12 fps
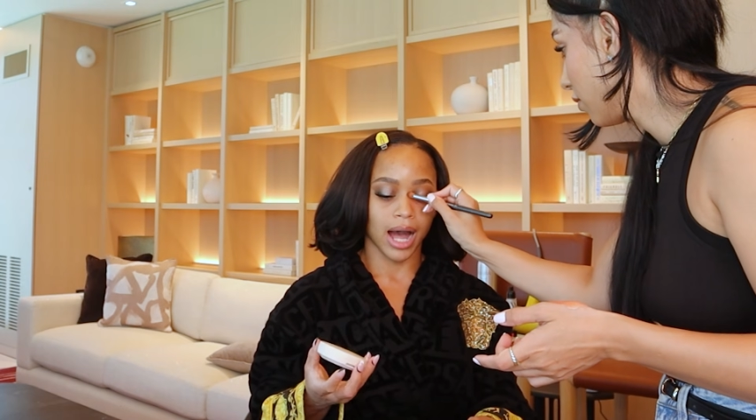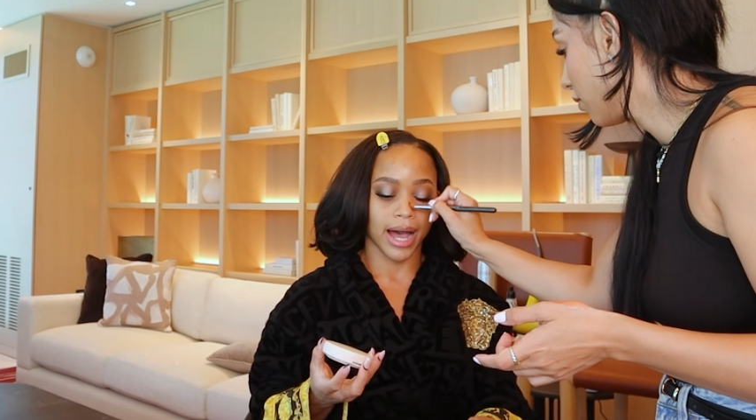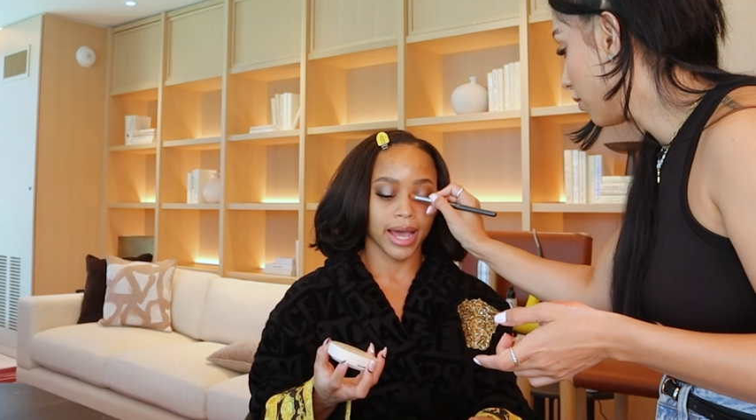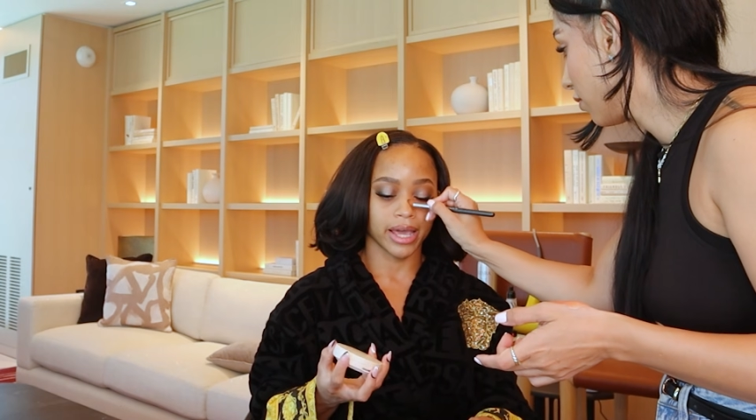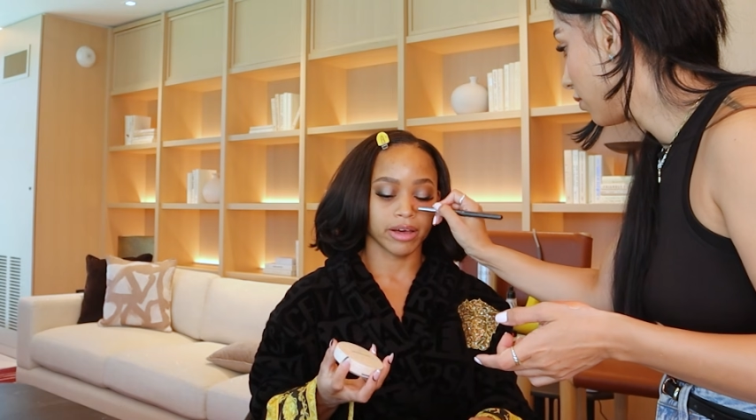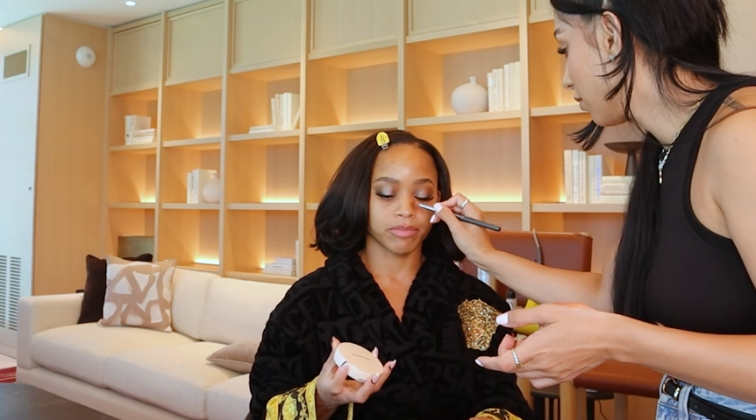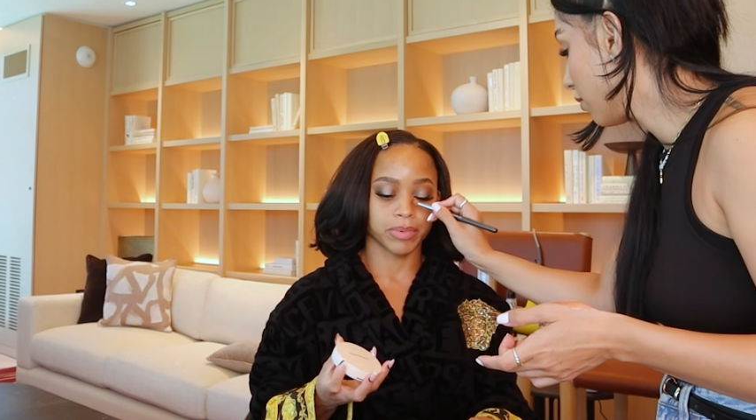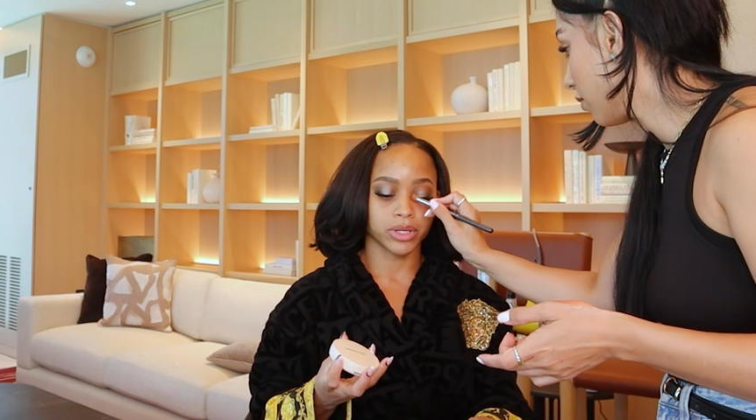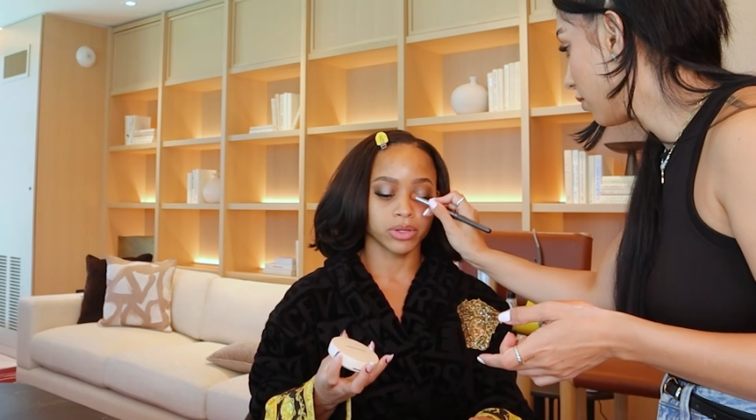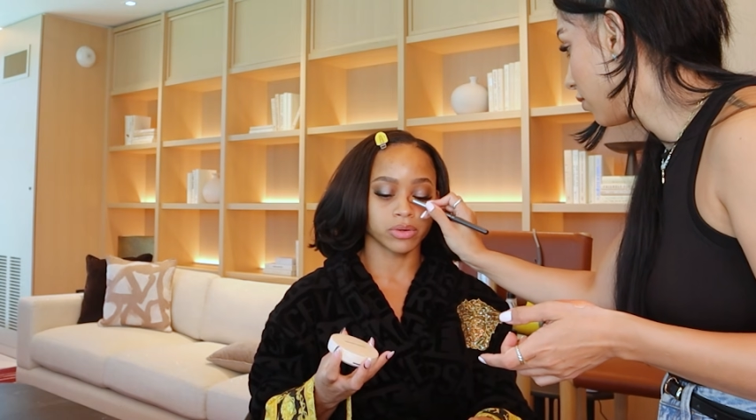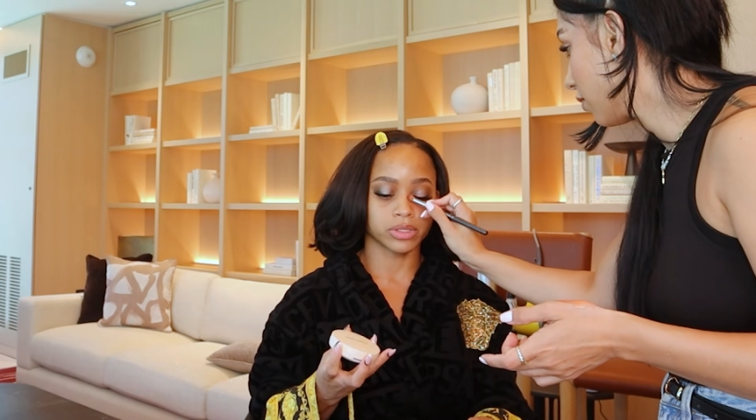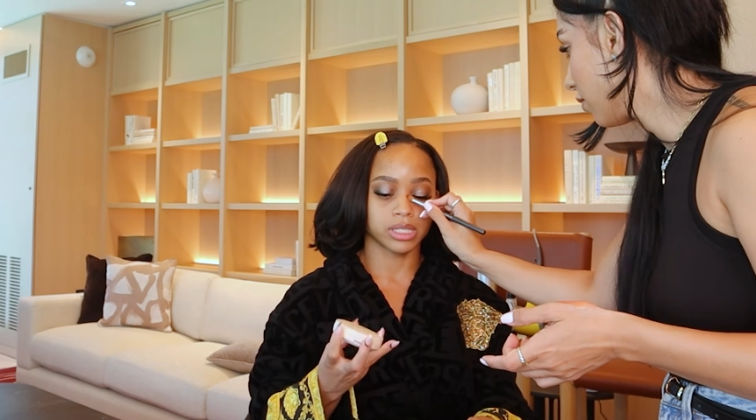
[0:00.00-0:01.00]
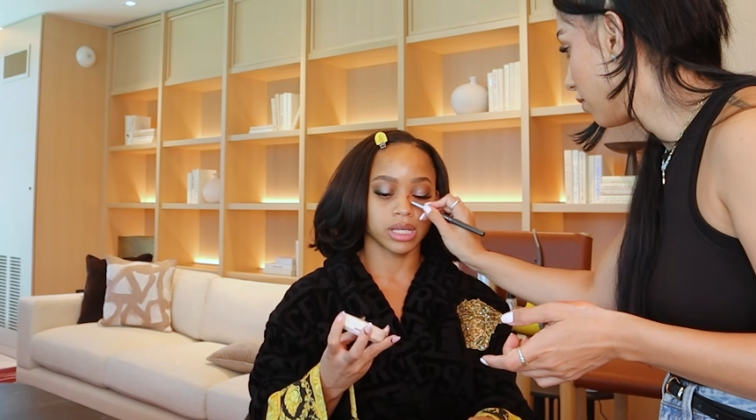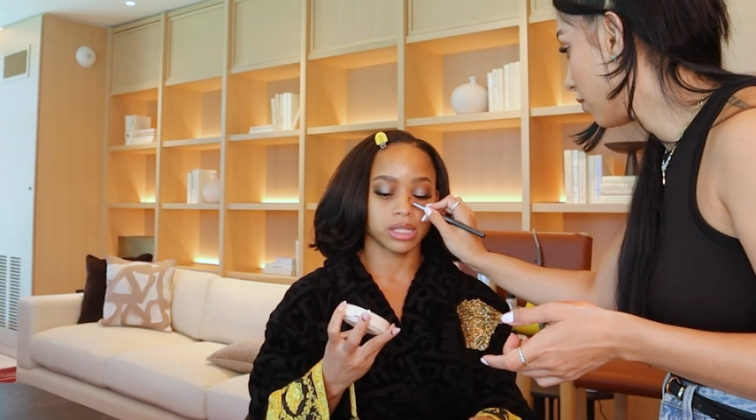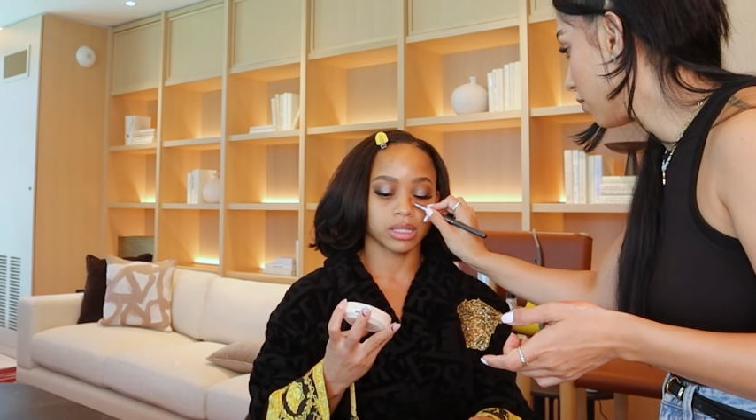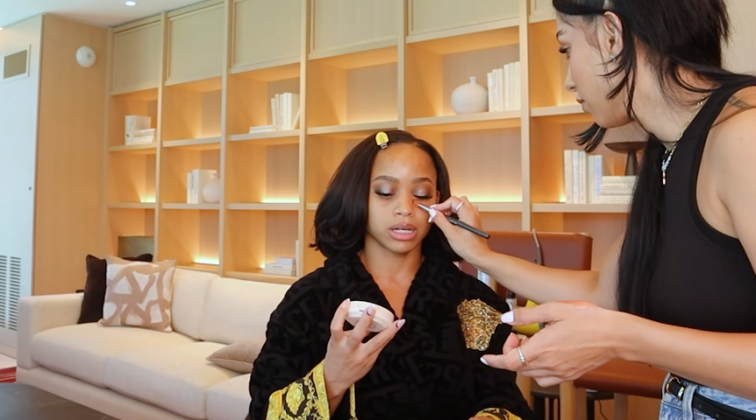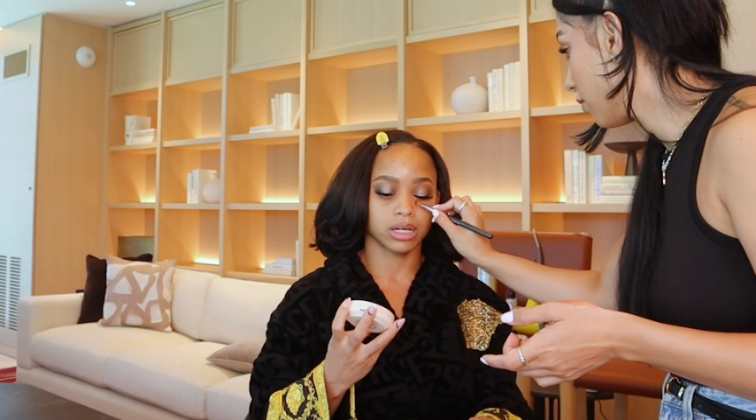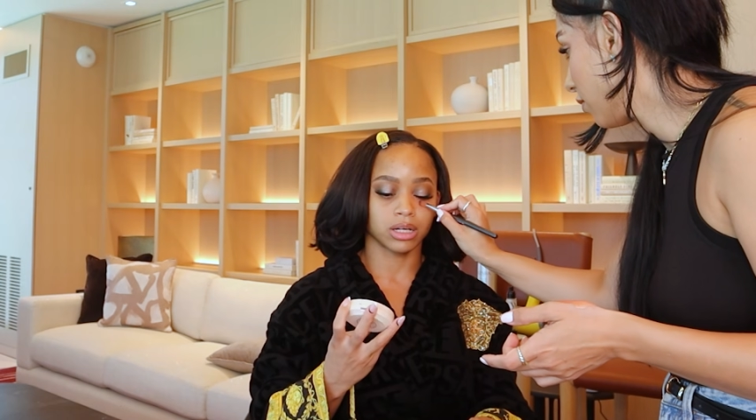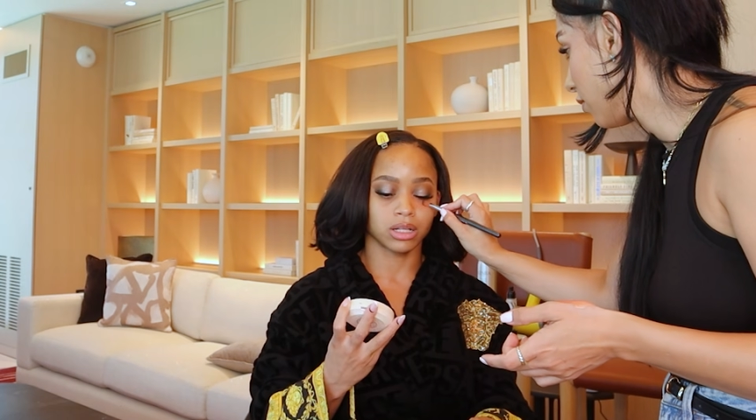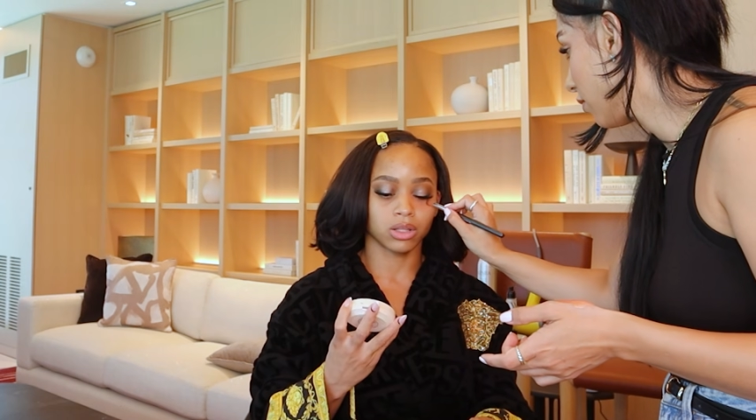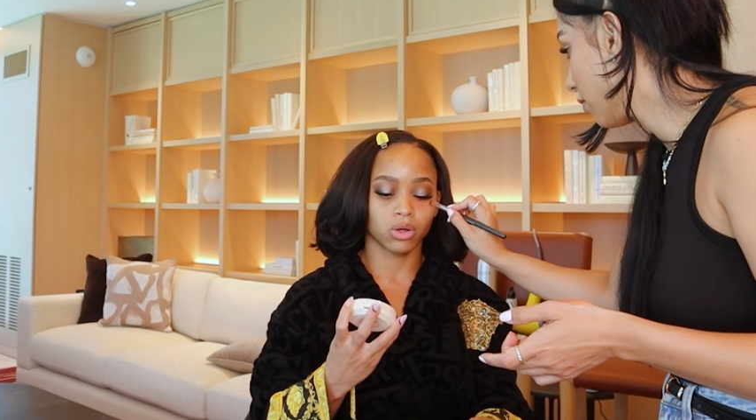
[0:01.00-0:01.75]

I have been using the